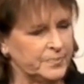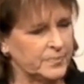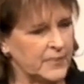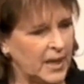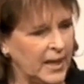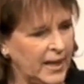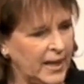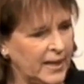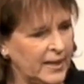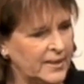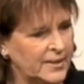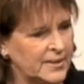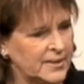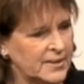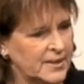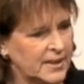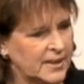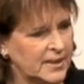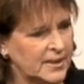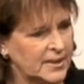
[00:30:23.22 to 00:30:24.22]

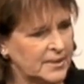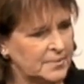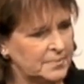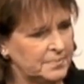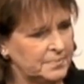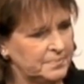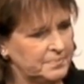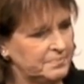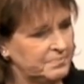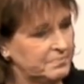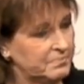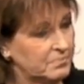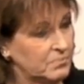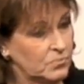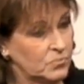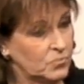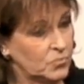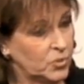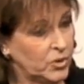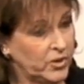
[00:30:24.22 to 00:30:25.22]
And
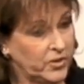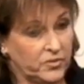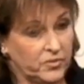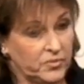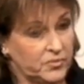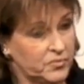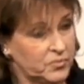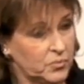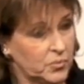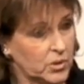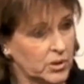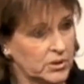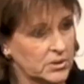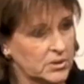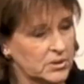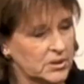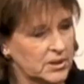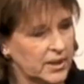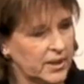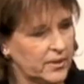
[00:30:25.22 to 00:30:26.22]
we've
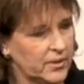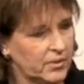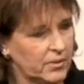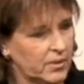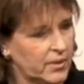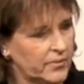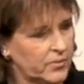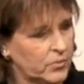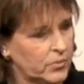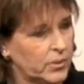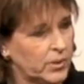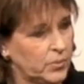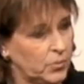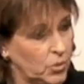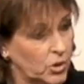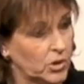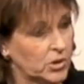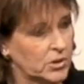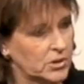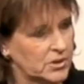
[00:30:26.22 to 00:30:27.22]
worked together, we
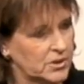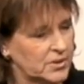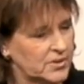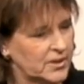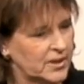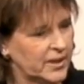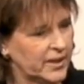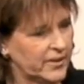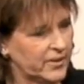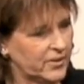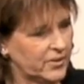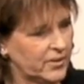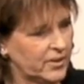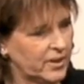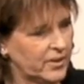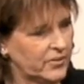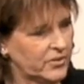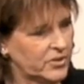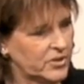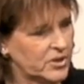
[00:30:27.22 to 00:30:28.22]
worked together
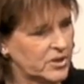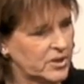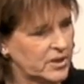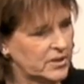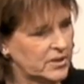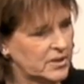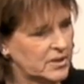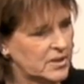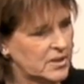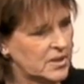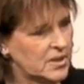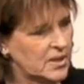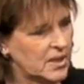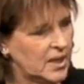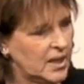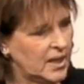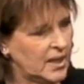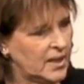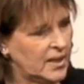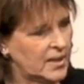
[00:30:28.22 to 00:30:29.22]
ever since.
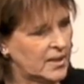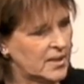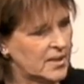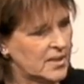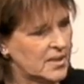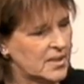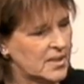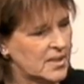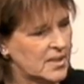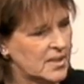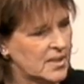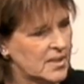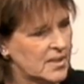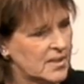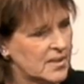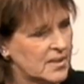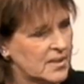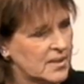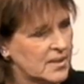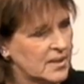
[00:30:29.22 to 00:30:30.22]
And
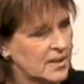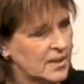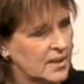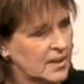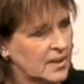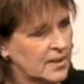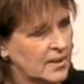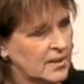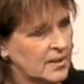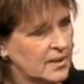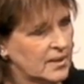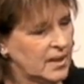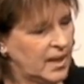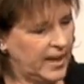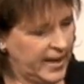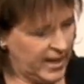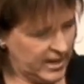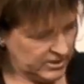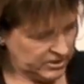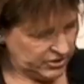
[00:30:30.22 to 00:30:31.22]

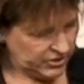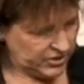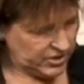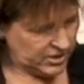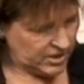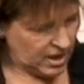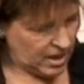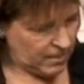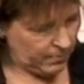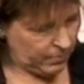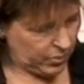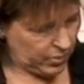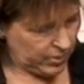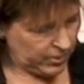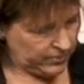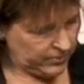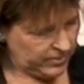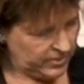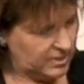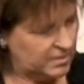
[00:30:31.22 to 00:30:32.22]
I actually stopped
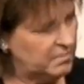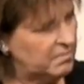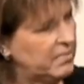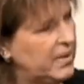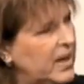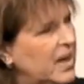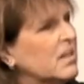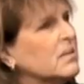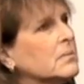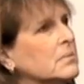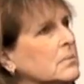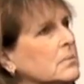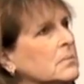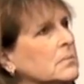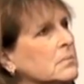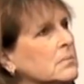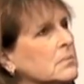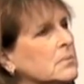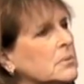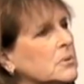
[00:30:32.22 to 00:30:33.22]
working with him about
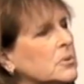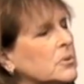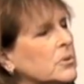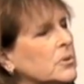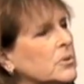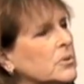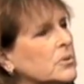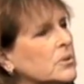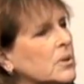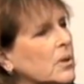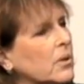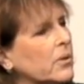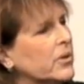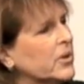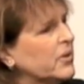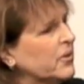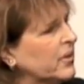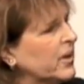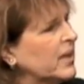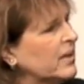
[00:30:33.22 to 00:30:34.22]
2 years ago,
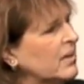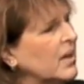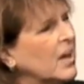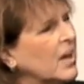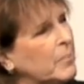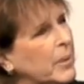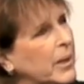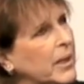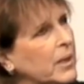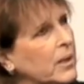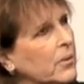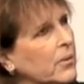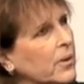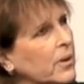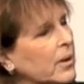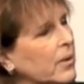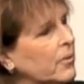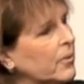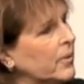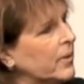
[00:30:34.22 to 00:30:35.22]
about a year
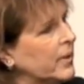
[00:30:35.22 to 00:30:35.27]
ago.